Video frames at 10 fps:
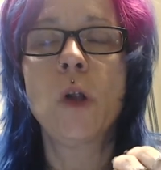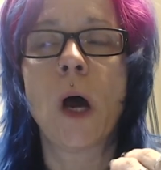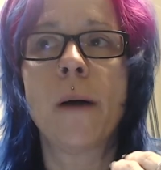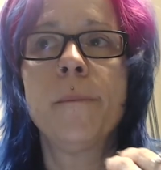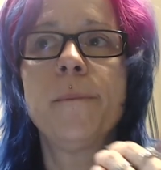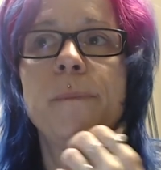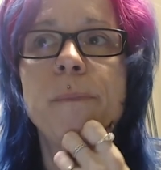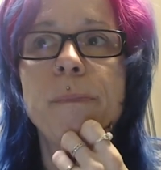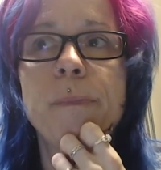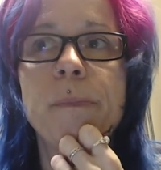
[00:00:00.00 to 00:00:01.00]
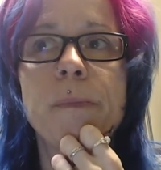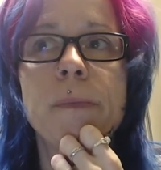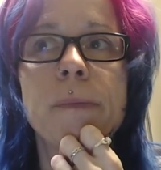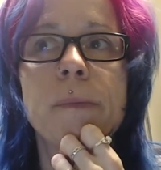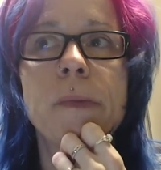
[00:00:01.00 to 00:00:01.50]
up
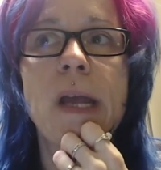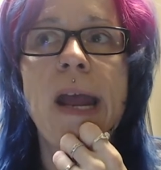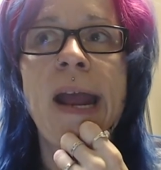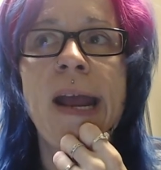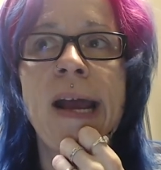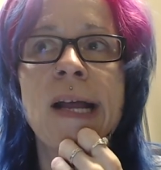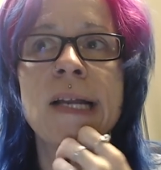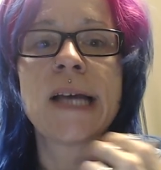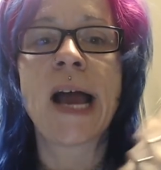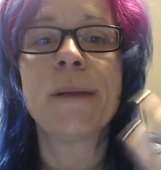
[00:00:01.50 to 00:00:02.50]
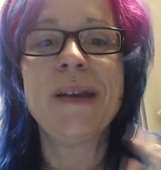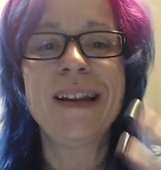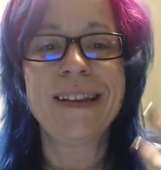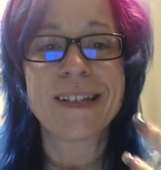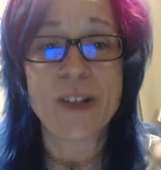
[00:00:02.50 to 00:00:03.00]
and I
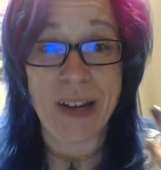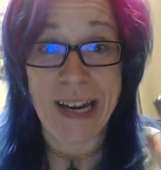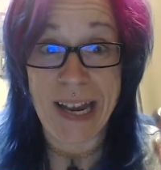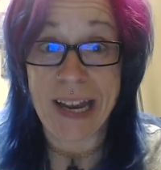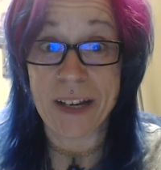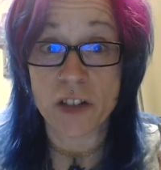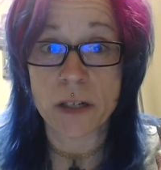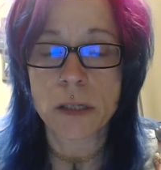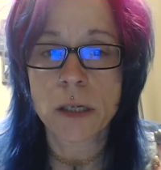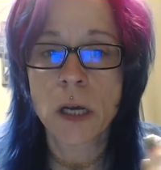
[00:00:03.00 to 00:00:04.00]
immediately start getting anxious.